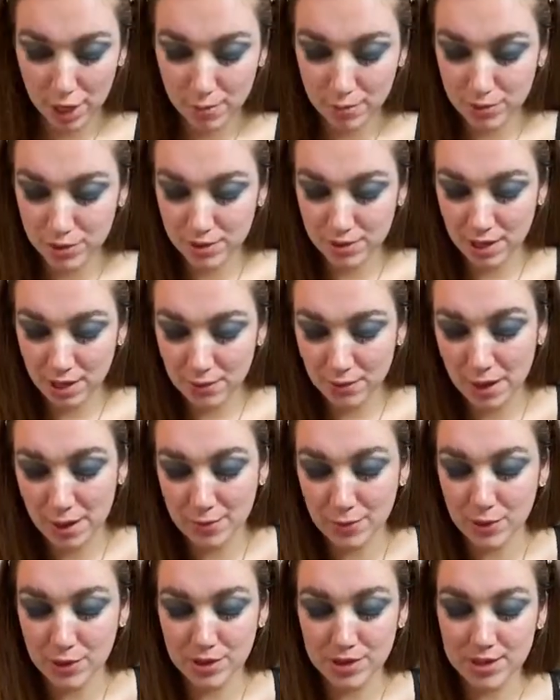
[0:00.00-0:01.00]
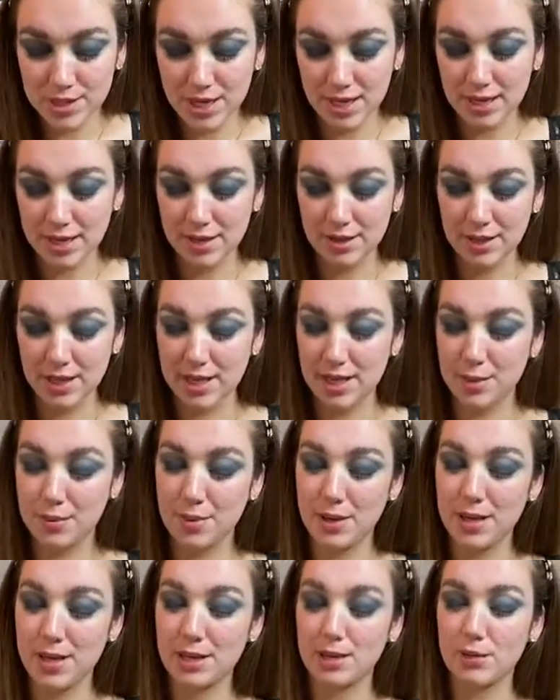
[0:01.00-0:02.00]
So now I'm going to take the
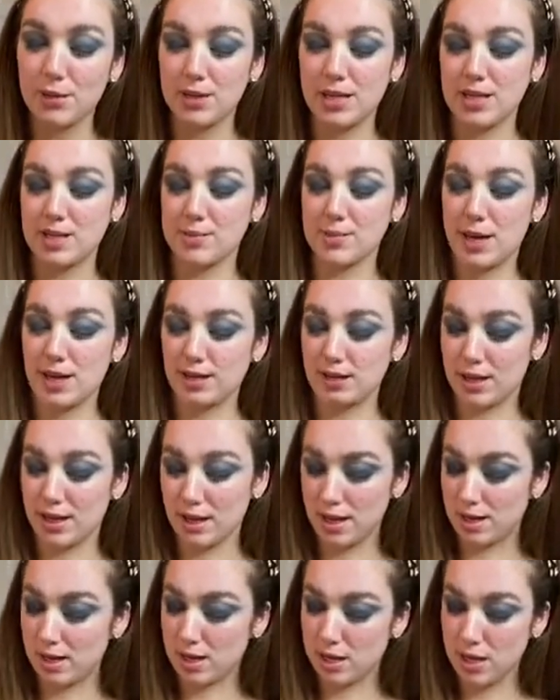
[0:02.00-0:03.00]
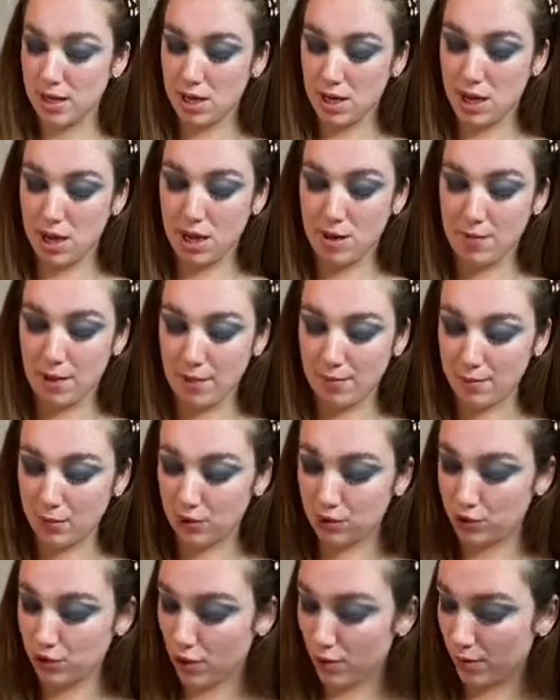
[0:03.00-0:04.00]
Plouise palette. I'm going to
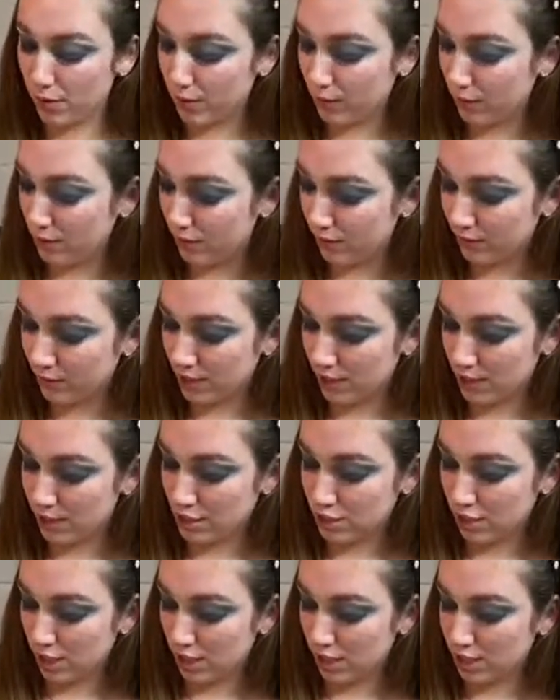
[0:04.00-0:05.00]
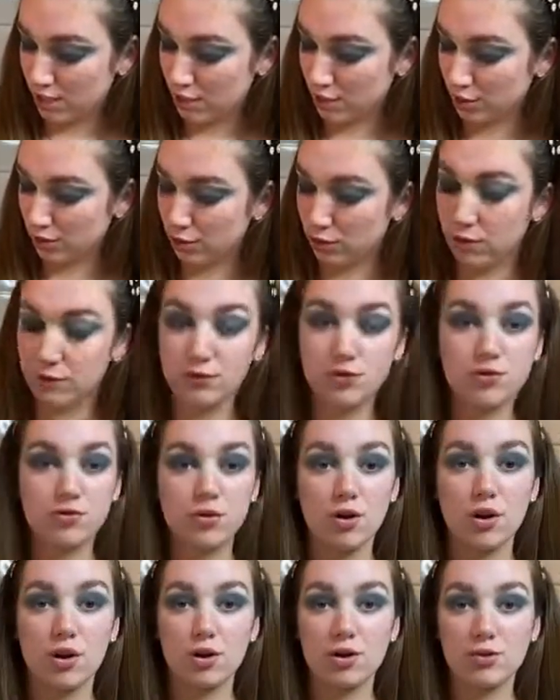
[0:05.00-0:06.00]
go in with the shade Love
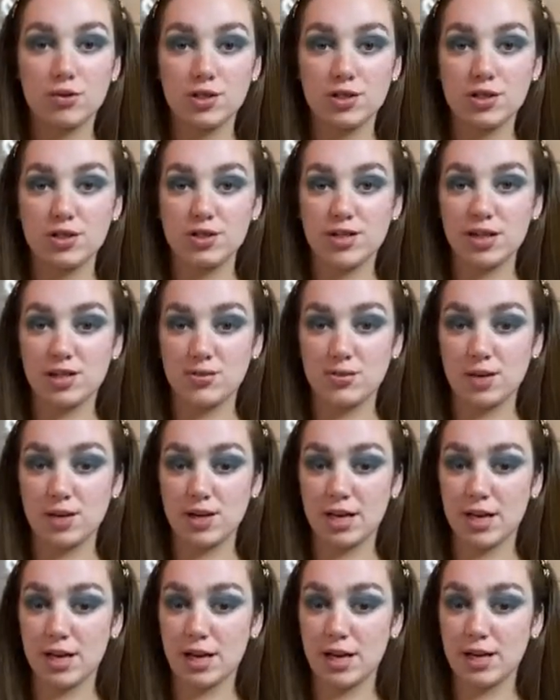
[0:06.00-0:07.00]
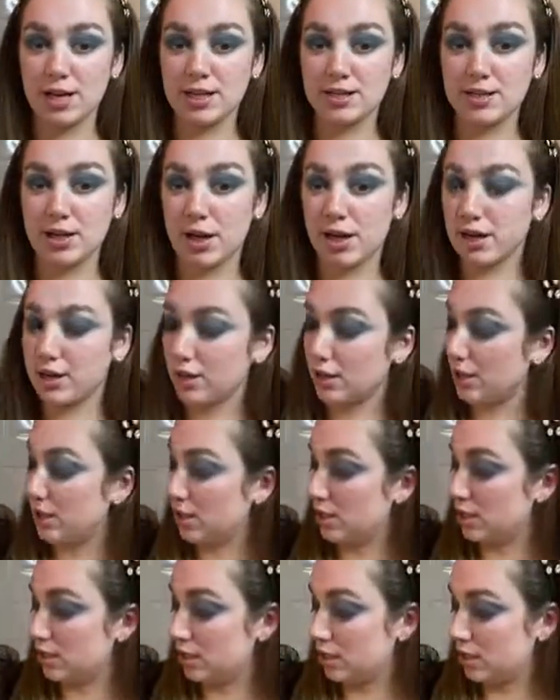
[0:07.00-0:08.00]
Struck, which is this one here. It's like the
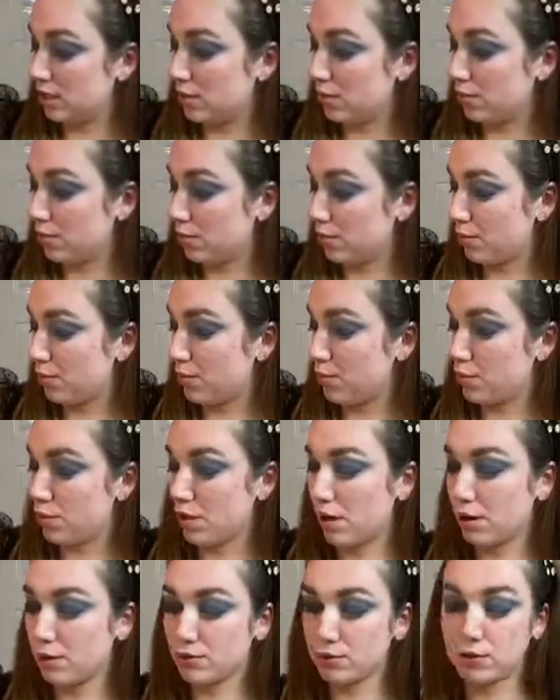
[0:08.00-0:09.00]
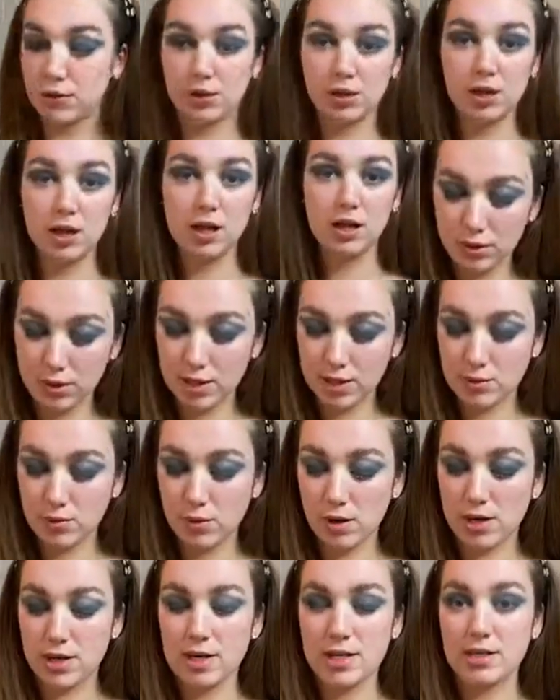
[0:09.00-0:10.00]
deep brown colour. This
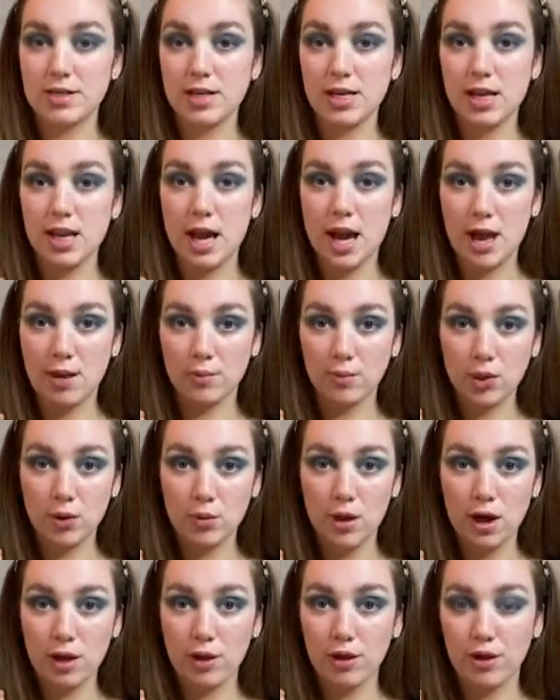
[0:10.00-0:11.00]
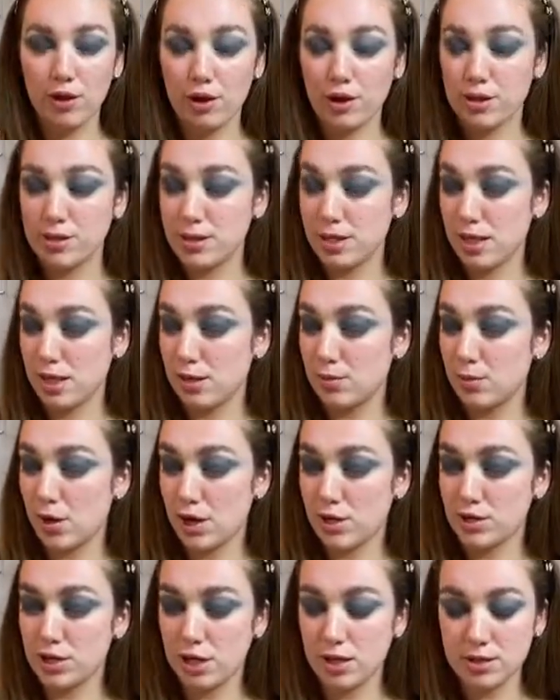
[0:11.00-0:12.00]
one is the MUL13 by
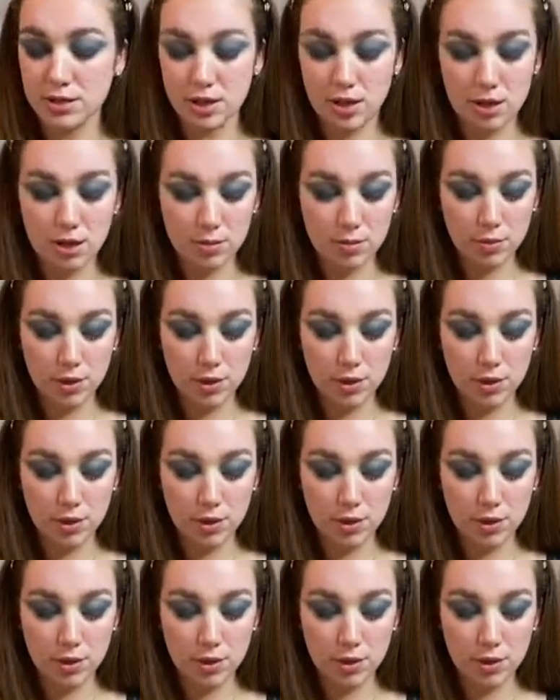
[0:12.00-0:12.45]
Jessup.